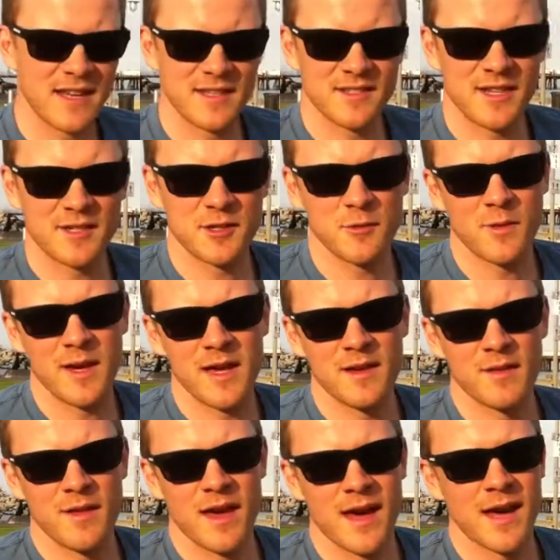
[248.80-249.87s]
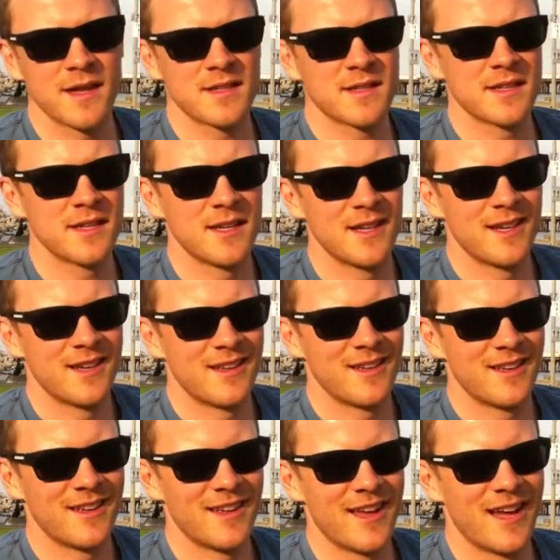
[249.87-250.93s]
it in such a way that
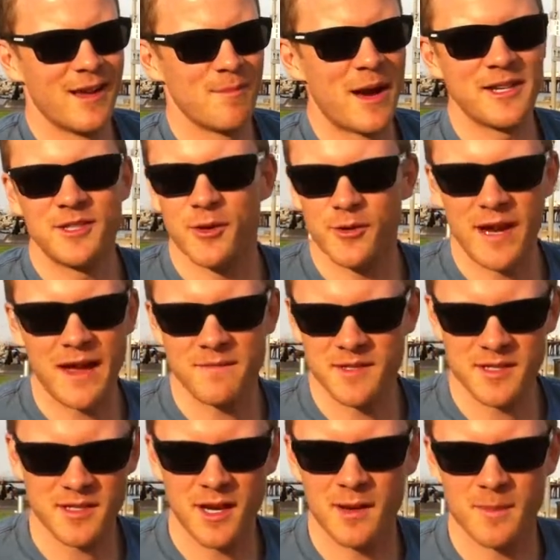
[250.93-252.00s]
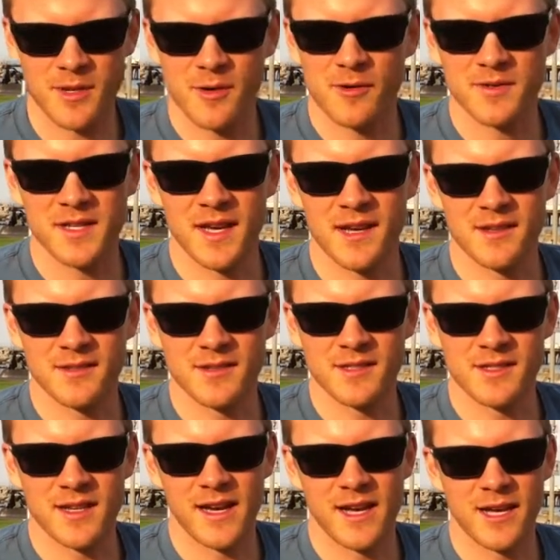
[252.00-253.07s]
I don't have to stop in
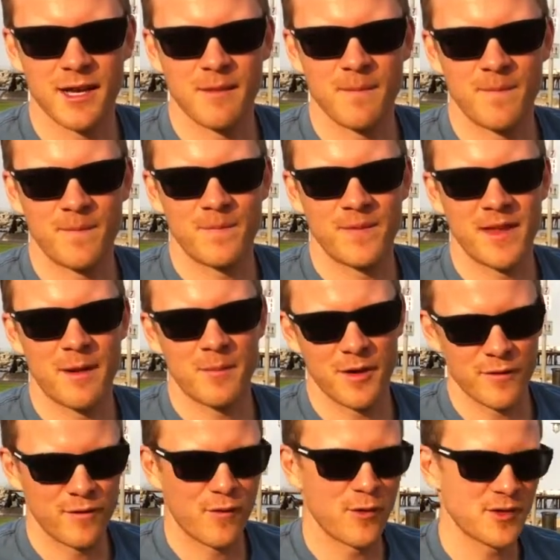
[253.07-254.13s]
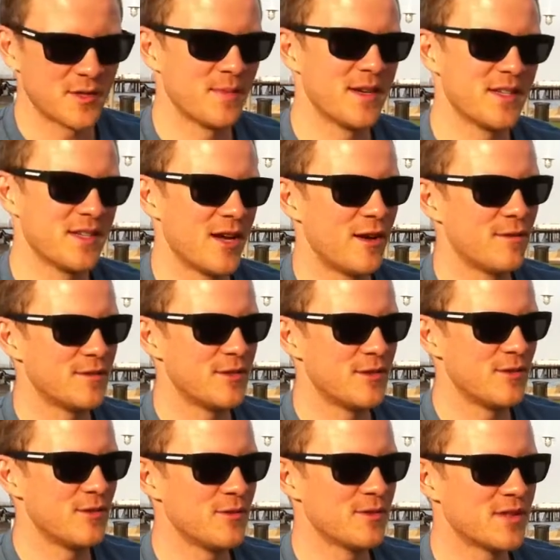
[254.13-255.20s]
hotels. I'm going to force myself
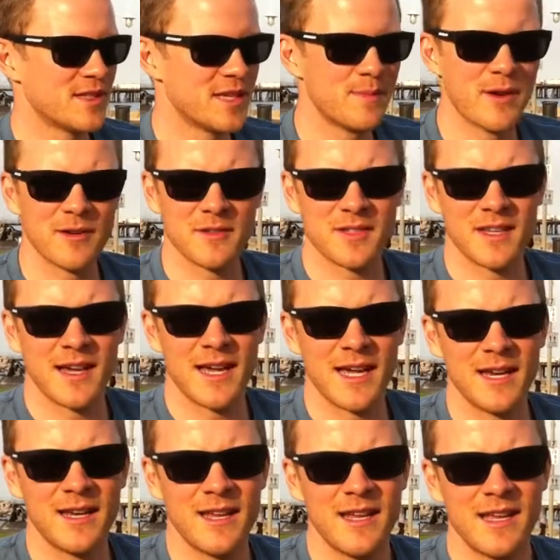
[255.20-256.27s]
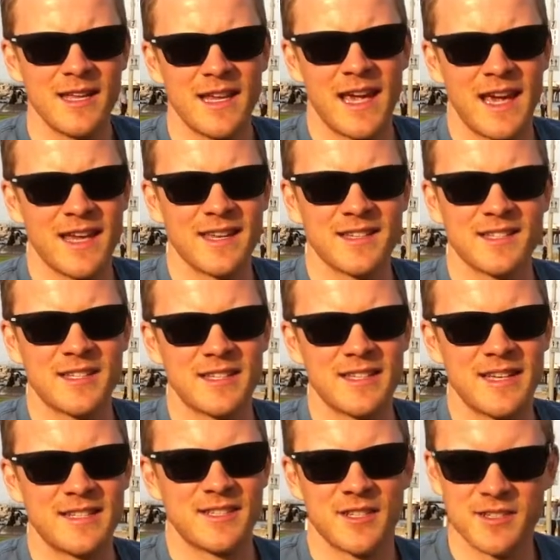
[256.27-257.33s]
to sleep outside, and
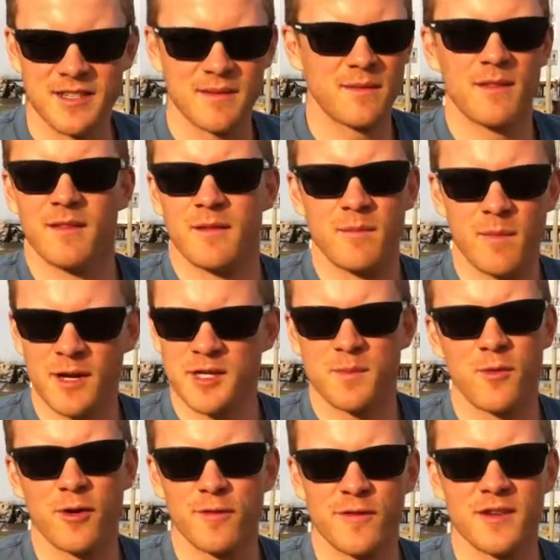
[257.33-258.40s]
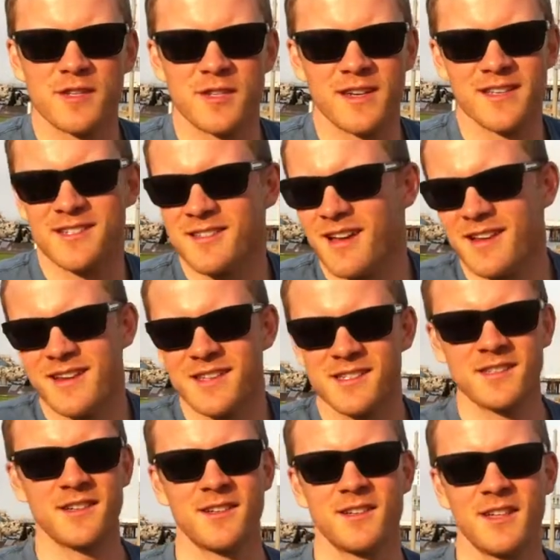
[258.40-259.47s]
it's just much more efficient. It's not
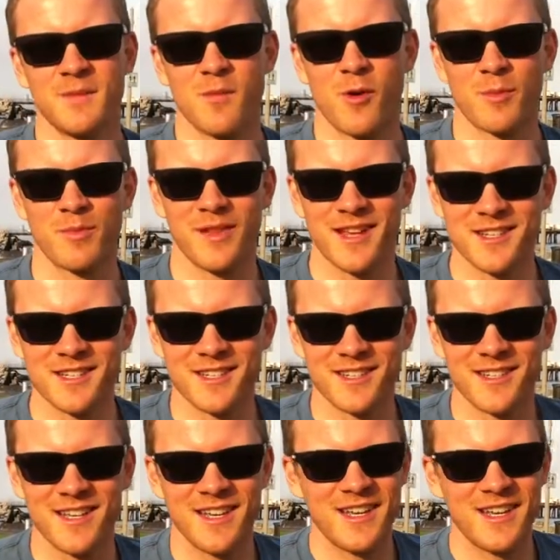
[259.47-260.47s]
necessarily more pleasant,